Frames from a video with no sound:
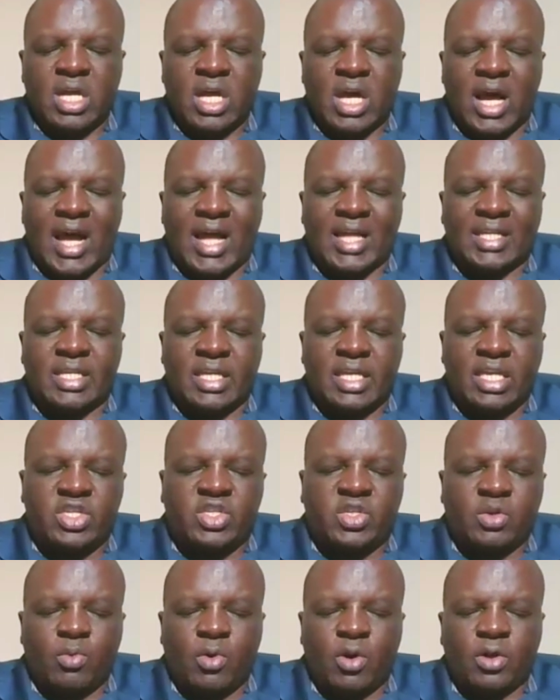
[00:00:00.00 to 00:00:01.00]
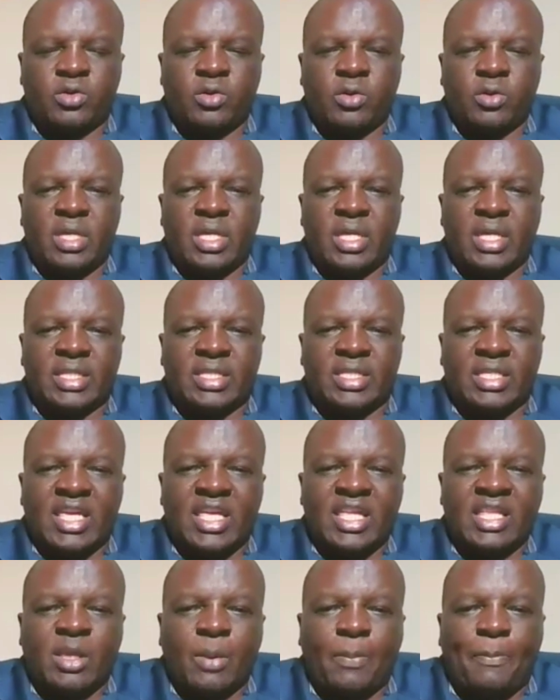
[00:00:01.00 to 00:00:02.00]
and each module is
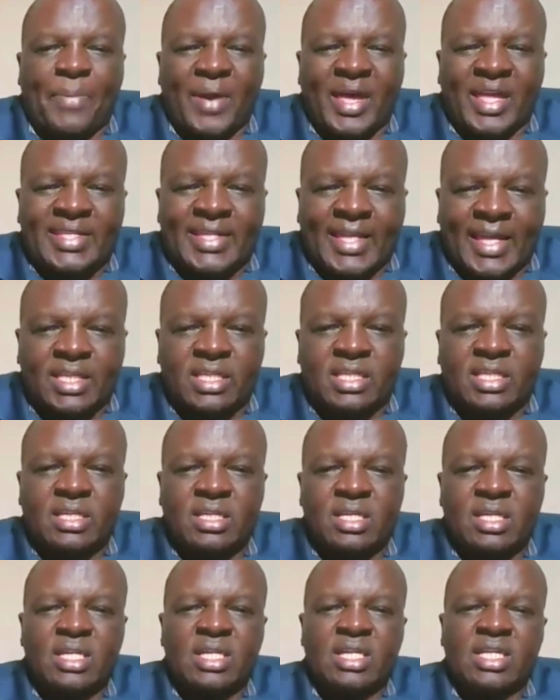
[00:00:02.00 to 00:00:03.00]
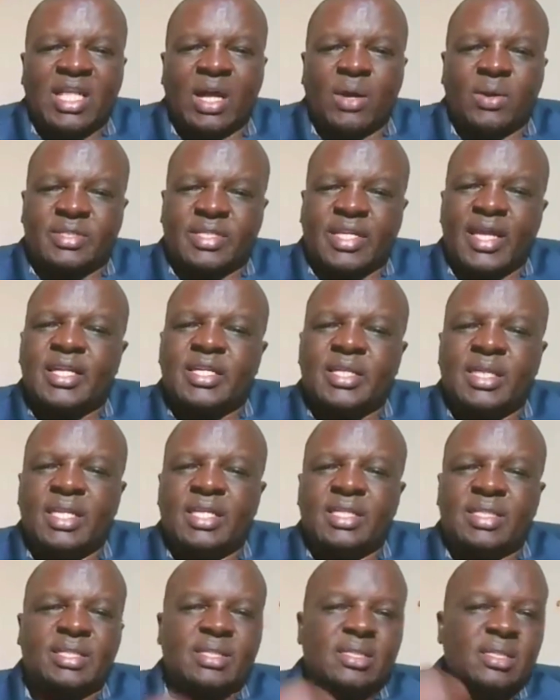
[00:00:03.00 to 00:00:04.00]
independent. Now take
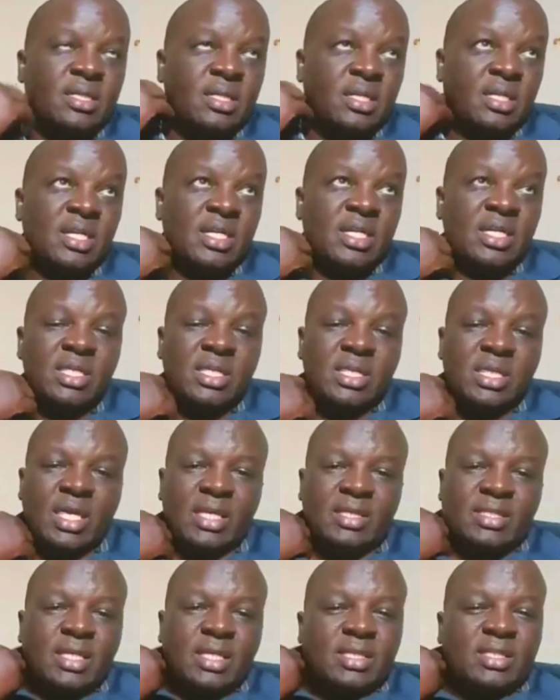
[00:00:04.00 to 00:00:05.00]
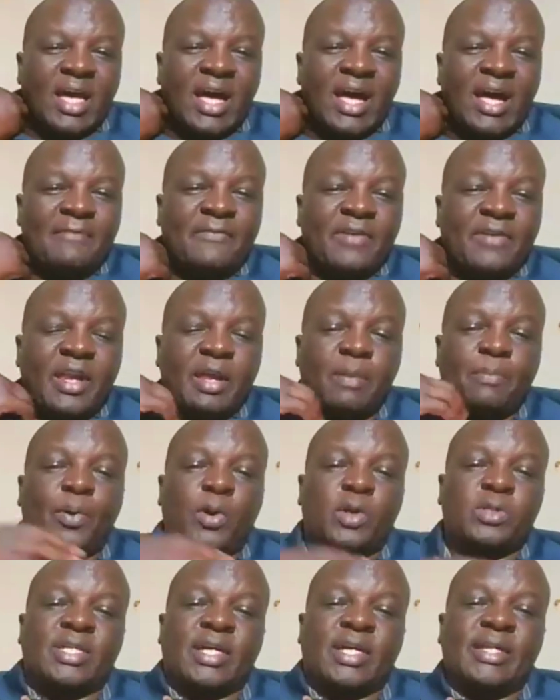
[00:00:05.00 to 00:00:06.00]
this. This is very
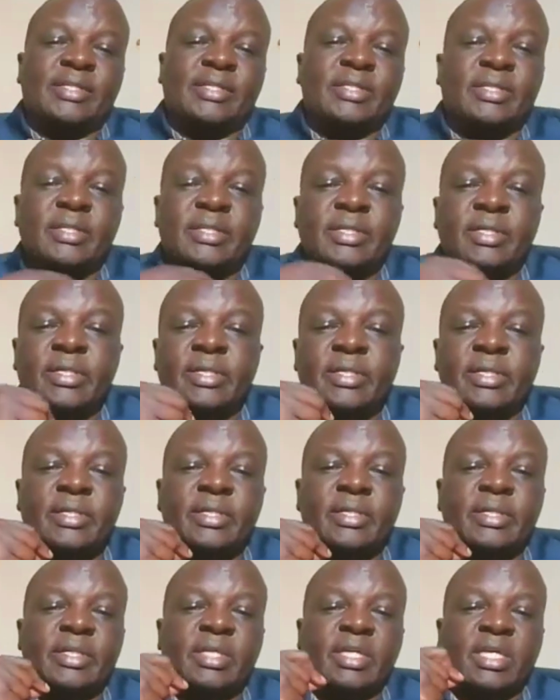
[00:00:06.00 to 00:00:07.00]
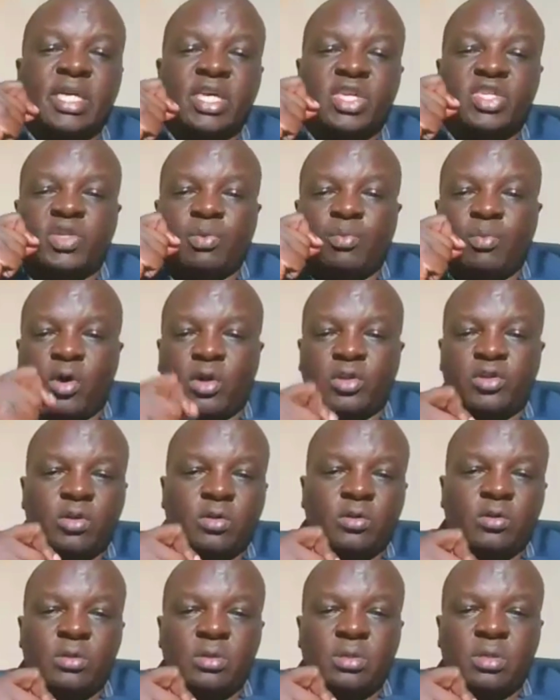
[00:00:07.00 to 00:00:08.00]
important. Each
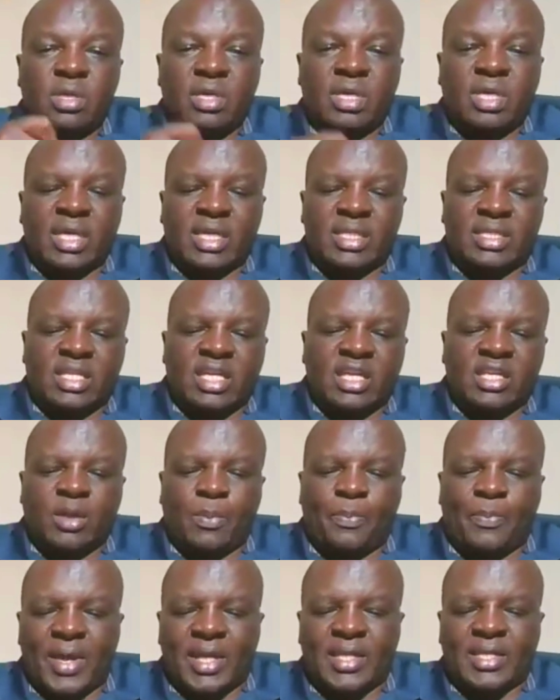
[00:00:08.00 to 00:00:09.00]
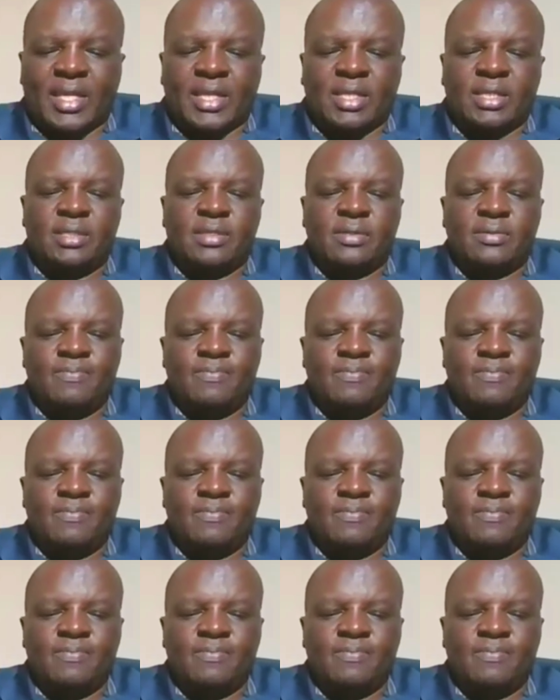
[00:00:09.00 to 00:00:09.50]
module is independent,